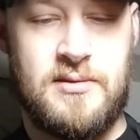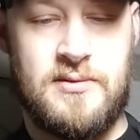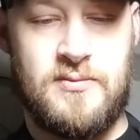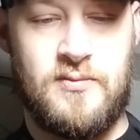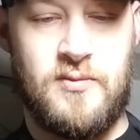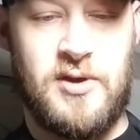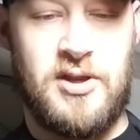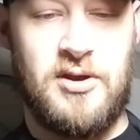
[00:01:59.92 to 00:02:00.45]

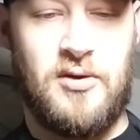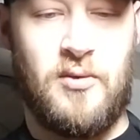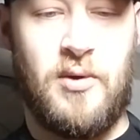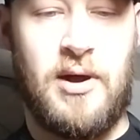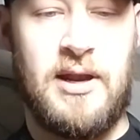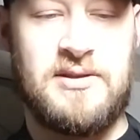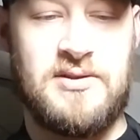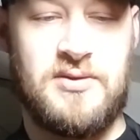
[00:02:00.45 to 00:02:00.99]
when you don't
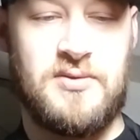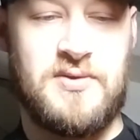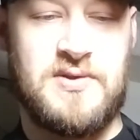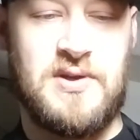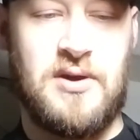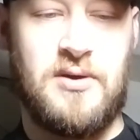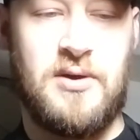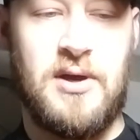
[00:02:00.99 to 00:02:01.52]
want it to.
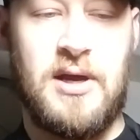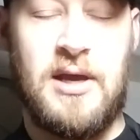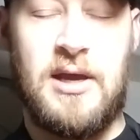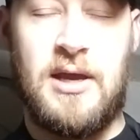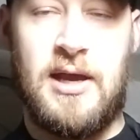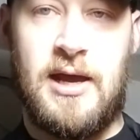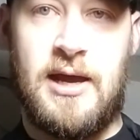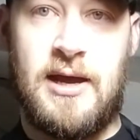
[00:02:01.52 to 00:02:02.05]
So
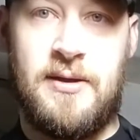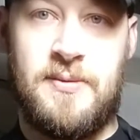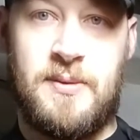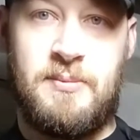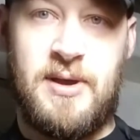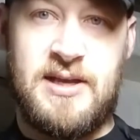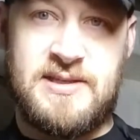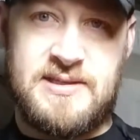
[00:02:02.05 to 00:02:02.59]
the
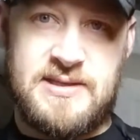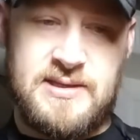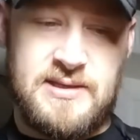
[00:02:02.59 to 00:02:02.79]
best